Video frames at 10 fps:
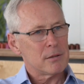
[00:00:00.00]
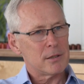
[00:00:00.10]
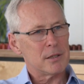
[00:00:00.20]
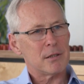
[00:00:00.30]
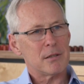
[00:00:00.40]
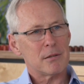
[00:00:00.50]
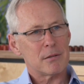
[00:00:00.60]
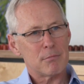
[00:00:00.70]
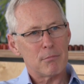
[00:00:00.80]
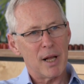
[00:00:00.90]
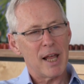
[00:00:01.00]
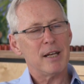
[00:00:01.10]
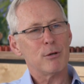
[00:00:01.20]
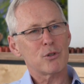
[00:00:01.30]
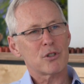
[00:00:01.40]
The
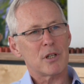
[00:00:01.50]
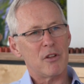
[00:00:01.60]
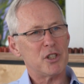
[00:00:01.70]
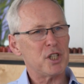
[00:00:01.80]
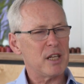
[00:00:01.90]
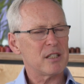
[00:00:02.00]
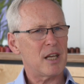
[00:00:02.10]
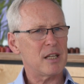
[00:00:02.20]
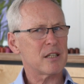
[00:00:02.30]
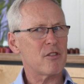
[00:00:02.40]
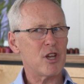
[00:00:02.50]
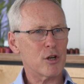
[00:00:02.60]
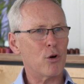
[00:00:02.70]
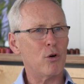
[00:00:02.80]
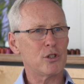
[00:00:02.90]
millennials and the Gen Zs, they're
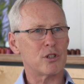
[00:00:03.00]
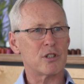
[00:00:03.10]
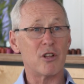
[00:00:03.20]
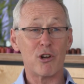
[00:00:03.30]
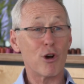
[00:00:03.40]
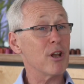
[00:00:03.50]
conscious that there are